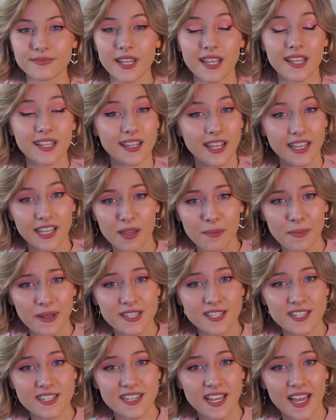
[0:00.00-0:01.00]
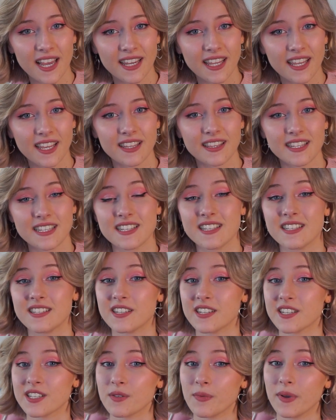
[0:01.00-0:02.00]
Like I mentioned earlier, this is
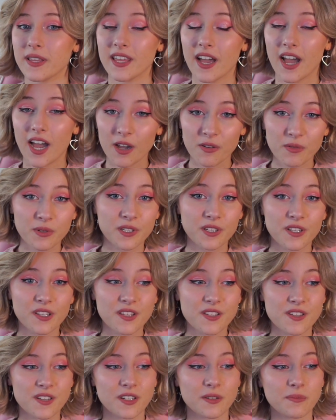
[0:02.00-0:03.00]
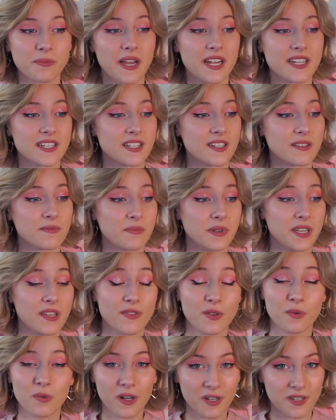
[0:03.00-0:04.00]
just the way that I would do the strumming pattern, but
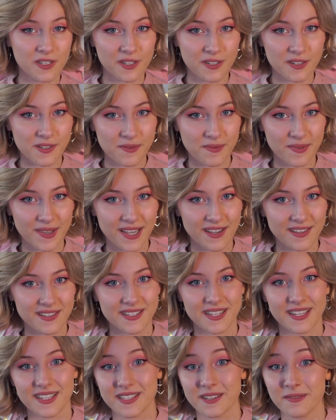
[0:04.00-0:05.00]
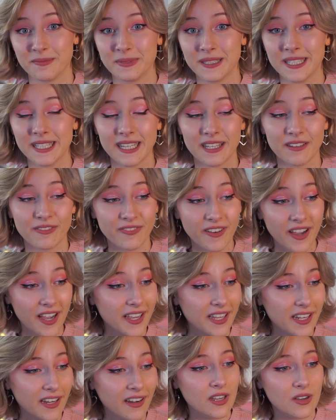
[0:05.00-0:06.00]
if you want to do something else, that's completely
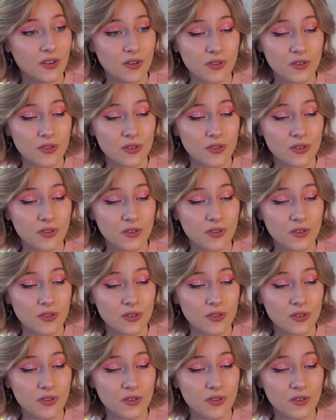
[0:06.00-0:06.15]
fine.